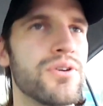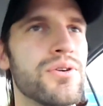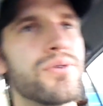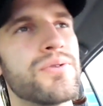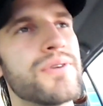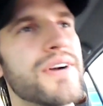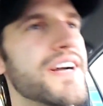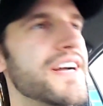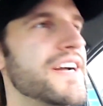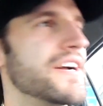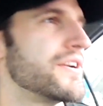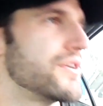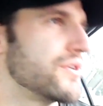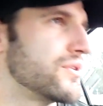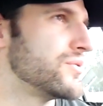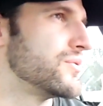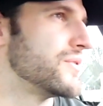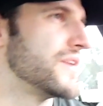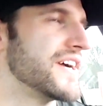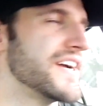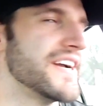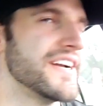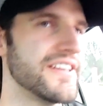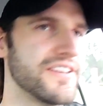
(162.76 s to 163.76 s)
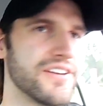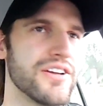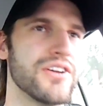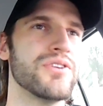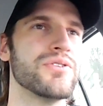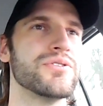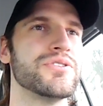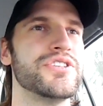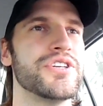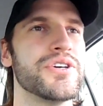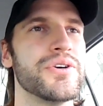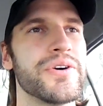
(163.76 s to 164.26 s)
All right,
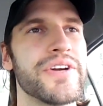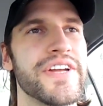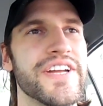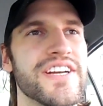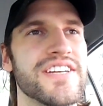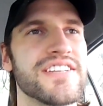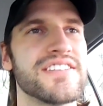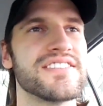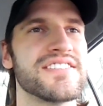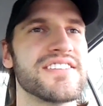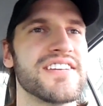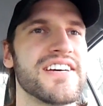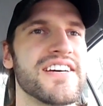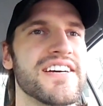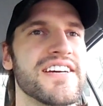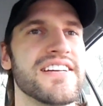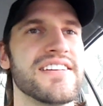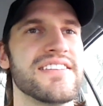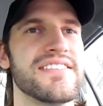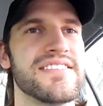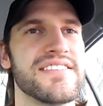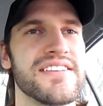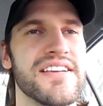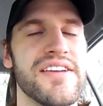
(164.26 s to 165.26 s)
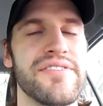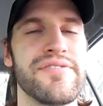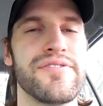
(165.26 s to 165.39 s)
all joking aside,